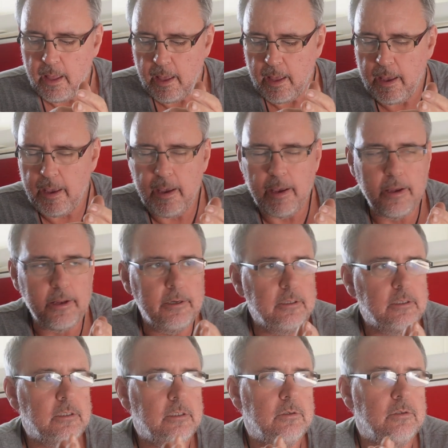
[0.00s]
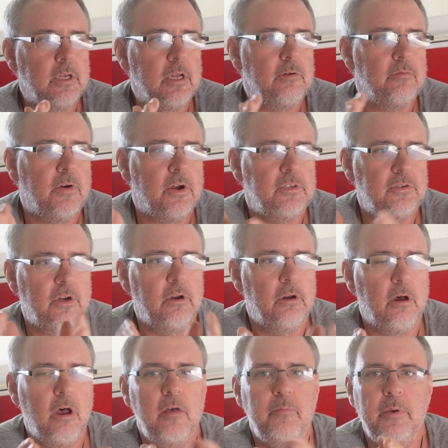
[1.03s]
And he was getting frustrated, and
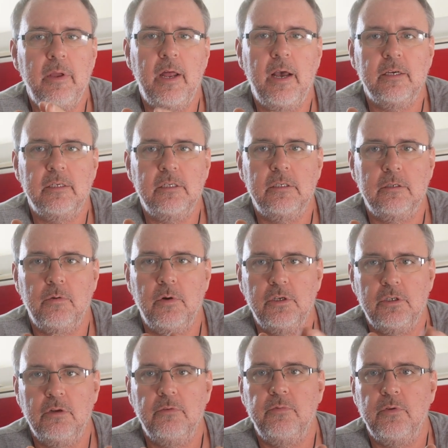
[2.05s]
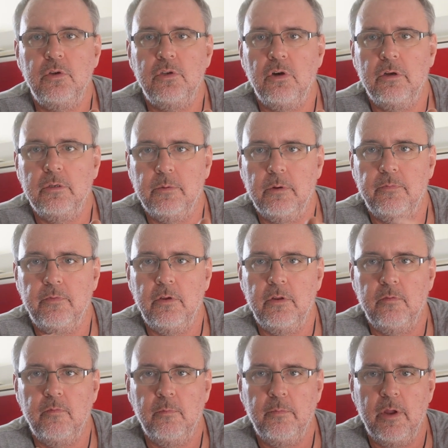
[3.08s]
I have been asked this question a few times by a few
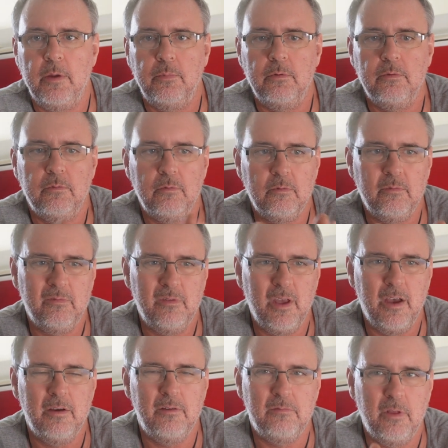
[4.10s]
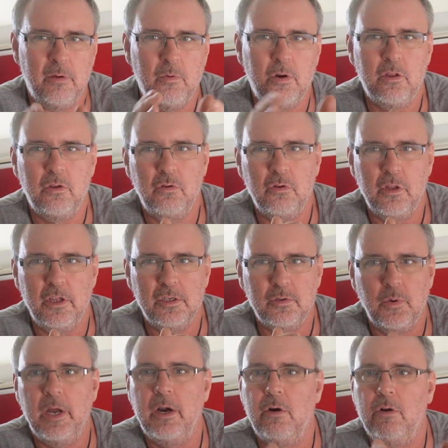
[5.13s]
different people. If they want a little less
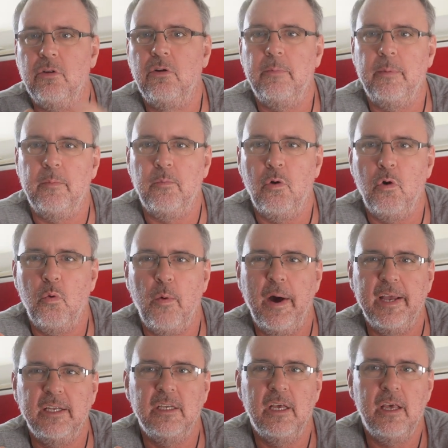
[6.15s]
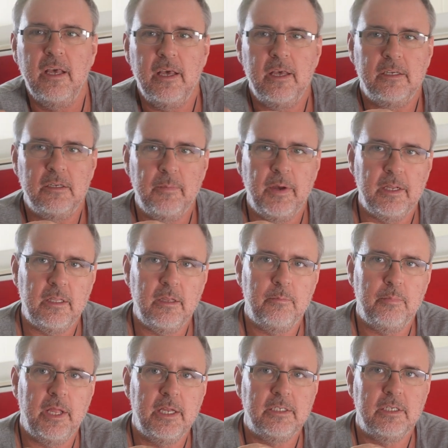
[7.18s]
weight or a little bit more weight to make
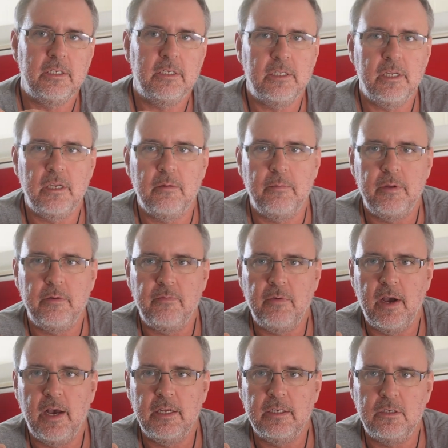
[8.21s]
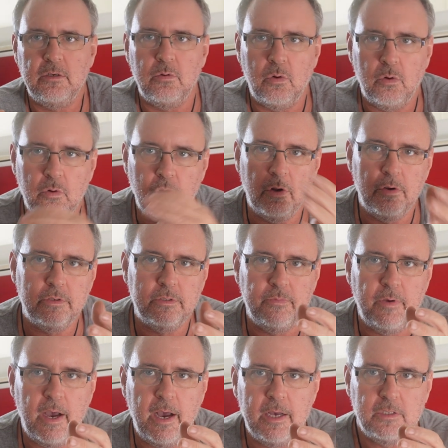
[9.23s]
their plastic sink a bit faster or not as
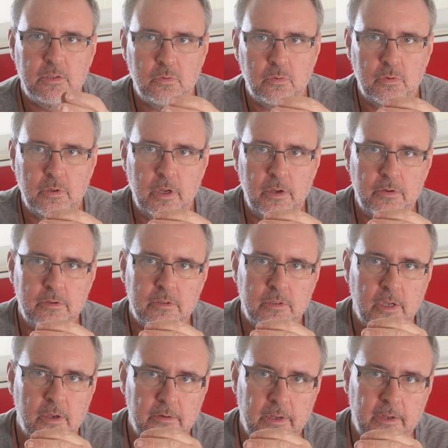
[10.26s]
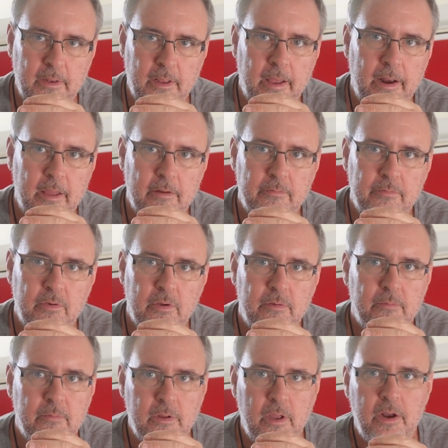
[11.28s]
fast, or nose go down
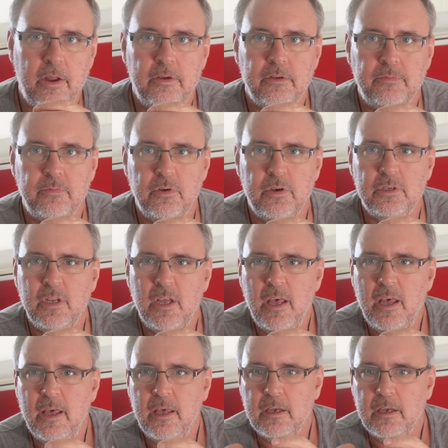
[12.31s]
nose first.